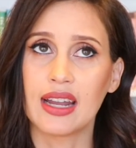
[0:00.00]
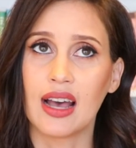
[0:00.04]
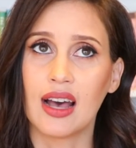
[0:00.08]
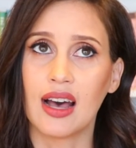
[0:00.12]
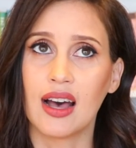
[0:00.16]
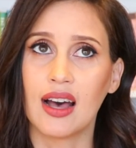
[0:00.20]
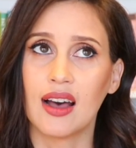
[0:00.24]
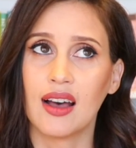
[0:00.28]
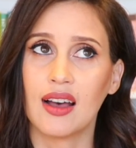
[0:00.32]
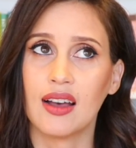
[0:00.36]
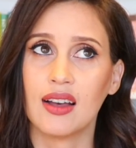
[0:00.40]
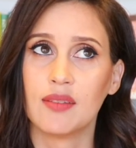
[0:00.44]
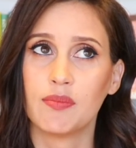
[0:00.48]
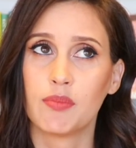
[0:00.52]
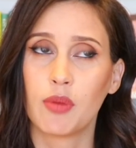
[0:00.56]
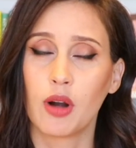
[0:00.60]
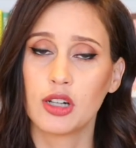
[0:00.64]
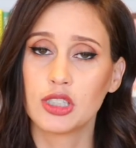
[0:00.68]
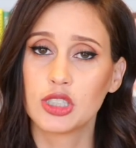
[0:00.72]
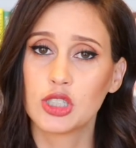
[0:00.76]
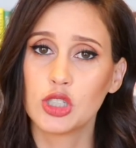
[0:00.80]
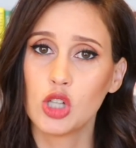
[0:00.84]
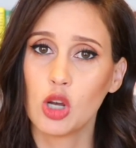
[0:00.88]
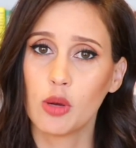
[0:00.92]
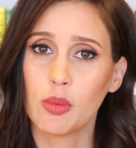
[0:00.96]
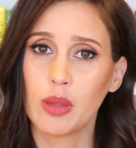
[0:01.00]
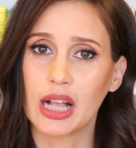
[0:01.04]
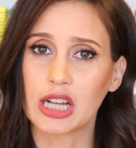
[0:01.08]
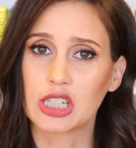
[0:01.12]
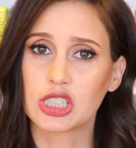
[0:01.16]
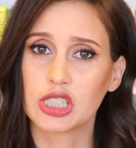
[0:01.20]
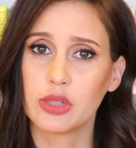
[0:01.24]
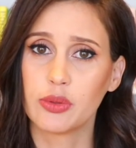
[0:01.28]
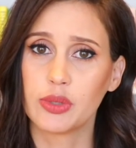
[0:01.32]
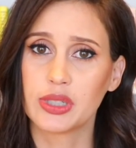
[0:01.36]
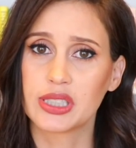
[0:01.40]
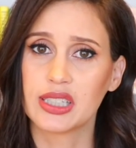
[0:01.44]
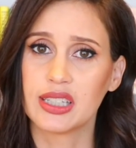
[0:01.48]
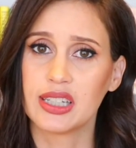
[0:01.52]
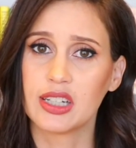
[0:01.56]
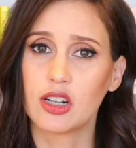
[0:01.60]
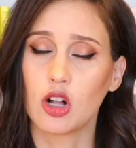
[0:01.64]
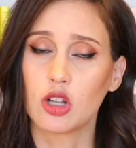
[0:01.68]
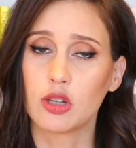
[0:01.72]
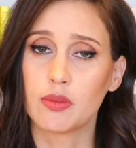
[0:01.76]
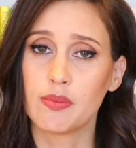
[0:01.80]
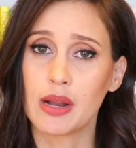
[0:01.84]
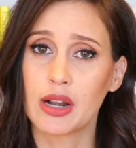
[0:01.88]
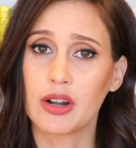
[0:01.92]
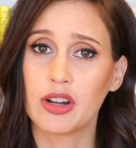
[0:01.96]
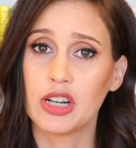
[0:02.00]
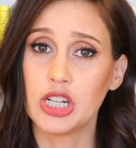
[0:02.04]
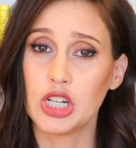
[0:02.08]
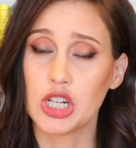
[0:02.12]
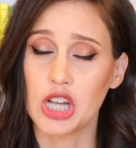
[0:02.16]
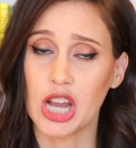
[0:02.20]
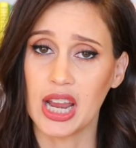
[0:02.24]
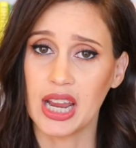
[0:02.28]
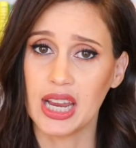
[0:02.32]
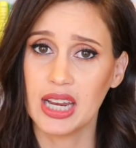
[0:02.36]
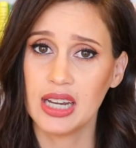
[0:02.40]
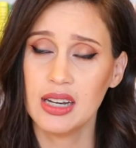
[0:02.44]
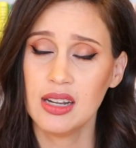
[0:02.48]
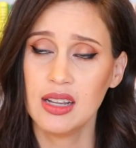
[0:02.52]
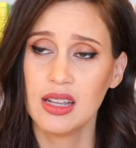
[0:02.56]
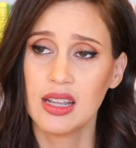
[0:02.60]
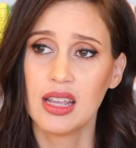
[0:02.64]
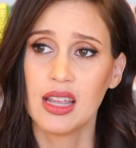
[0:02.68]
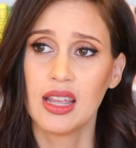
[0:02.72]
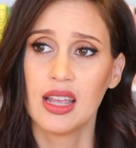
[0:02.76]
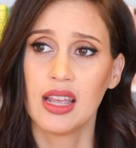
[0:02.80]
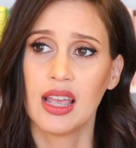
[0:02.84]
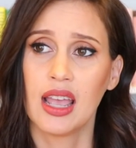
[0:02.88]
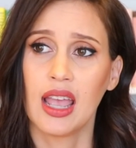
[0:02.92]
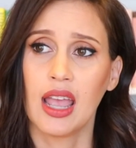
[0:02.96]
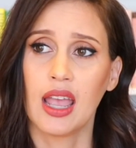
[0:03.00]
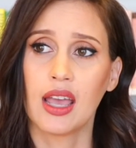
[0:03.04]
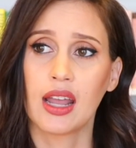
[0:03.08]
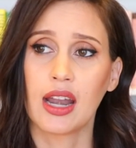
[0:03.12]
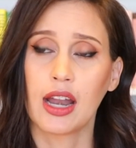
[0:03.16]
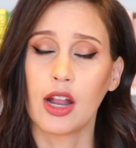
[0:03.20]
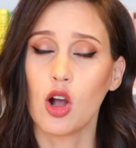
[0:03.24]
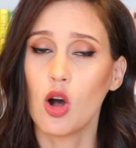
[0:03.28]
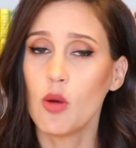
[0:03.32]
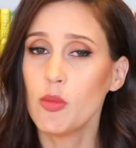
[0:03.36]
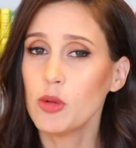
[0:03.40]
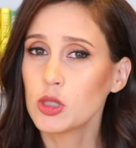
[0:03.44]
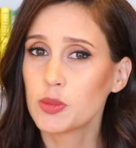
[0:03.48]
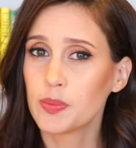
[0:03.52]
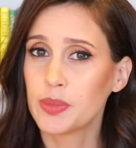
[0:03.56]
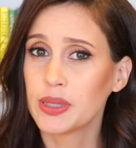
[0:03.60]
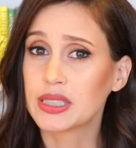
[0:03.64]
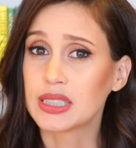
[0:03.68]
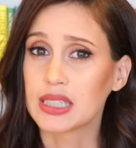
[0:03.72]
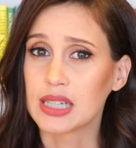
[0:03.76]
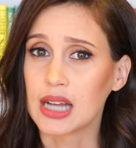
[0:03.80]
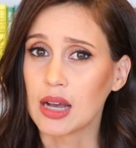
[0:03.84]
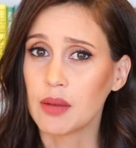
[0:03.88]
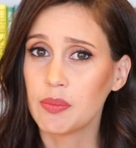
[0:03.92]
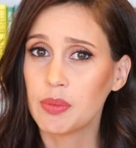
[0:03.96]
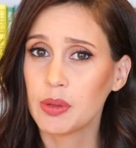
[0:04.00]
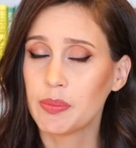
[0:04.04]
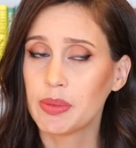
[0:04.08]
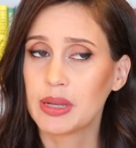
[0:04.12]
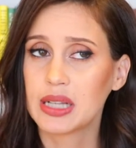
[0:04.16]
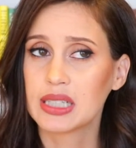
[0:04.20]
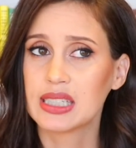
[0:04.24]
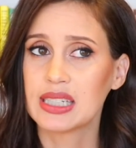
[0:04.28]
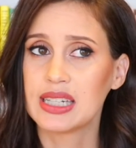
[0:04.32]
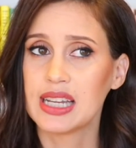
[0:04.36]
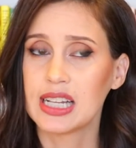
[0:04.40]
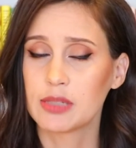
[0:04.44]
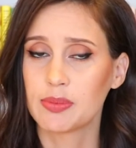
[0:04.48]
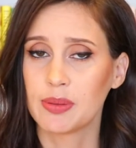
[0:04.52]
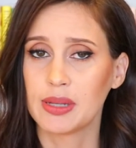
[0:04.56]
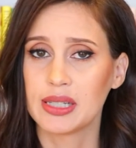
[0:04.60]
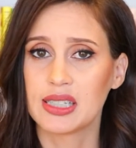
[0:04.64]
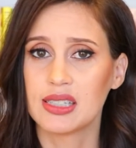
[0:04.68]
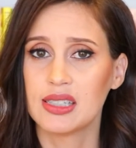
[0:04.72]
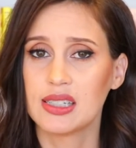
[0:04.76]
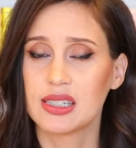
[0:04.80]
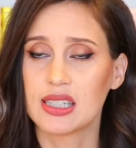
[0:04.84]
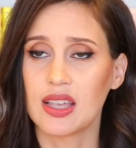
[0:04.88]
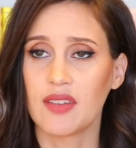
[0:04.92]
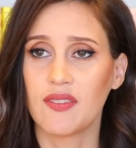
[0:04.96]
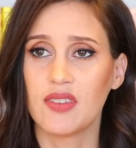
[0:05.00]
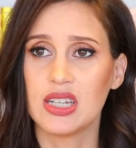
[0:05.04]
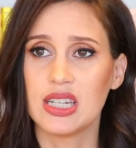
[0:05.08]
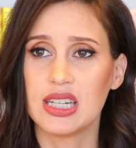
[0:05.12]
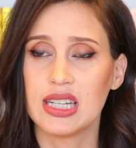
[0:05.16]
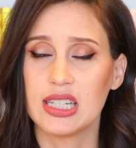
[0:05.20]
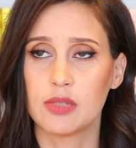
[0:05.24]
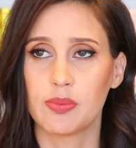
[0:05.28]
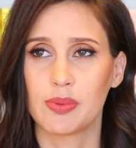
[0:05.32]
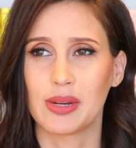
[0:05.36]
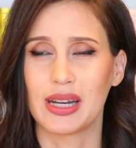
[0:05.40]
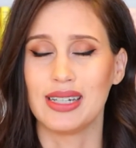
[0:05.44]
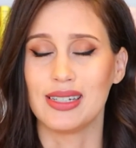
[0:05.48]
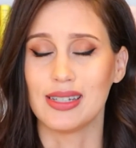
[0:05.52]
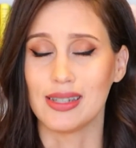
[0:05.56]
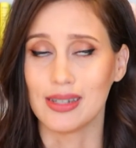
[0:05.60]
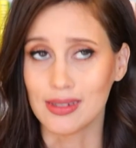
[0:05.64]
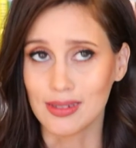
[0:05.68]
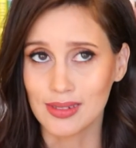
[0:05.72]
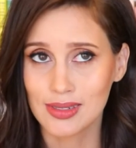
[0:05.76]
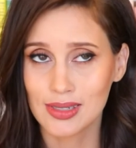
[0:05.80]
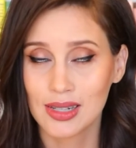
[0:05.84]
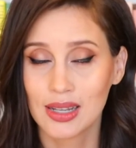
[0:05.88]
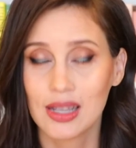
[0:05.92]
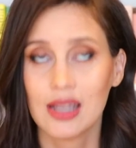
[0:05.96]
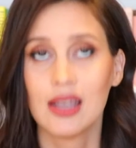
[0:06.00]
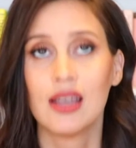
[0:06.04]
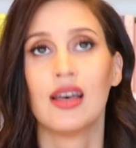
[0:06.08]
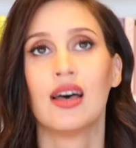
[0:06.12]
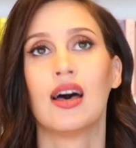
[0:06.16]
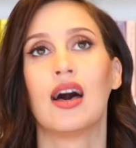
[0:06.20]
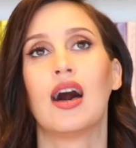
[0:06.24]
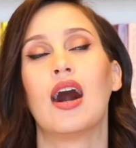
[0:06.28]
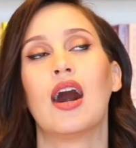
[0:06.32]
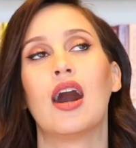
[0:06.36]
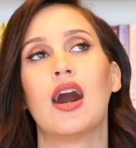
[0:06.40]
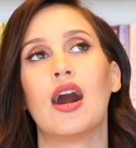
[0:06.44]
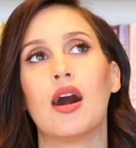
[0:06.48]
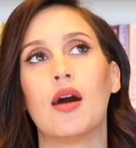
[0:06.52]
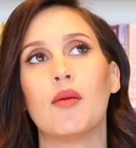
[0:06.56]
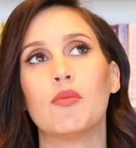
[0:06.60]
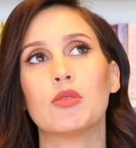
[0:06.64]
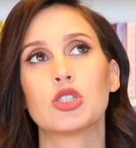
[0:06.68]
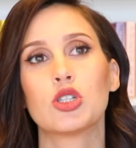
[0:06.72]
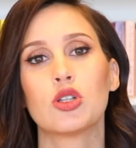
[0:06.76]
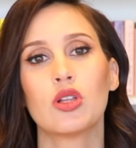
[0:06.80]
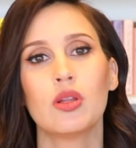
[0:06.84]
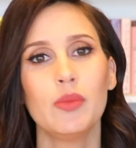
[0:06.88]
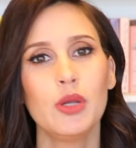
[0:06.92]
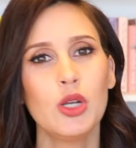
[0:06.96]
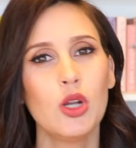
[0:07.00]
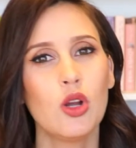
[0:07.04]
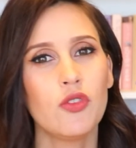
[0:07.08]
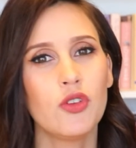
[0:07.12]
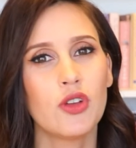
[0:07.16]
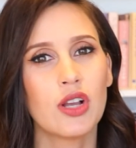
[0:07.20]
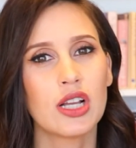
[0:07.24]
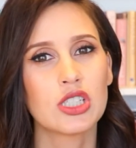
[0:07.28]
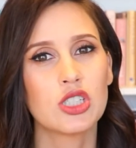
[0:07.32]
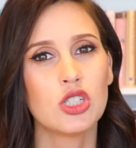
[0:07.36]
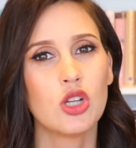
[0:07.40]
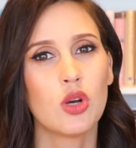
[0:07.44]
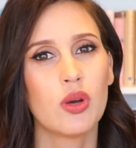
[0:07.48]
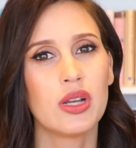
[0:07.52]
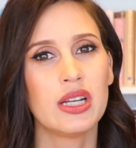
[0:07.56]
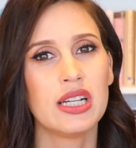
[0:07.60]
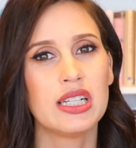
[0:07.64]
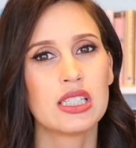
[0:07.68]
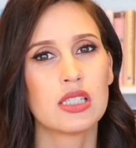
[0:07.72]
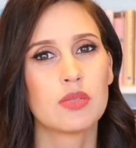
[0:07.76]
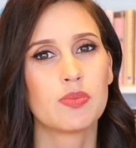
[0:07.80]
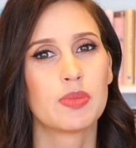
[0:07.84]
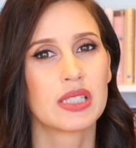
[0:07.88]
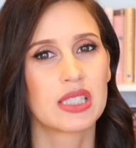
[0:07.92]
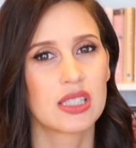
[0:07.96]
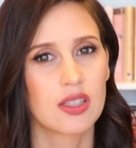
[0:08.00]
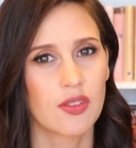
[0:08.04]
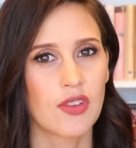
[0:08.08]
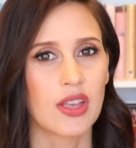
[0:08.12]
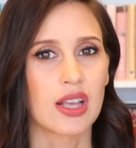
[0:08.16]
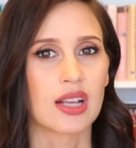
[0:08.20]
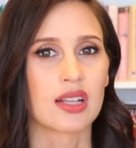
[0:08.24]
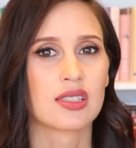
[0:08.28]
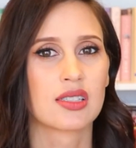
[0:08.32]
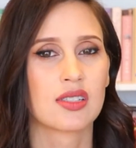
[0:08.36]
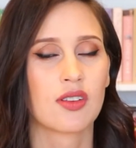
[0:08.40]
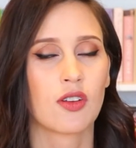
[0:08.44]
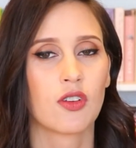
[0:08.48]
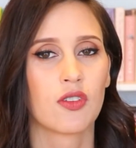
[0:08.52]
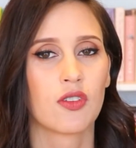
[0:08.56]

uh, Barnes and Noble actually recently called Mary Jane, and I almost picked it up because it takes place in the seventies, but I didn't. Um, so let me know if you guys know any specifics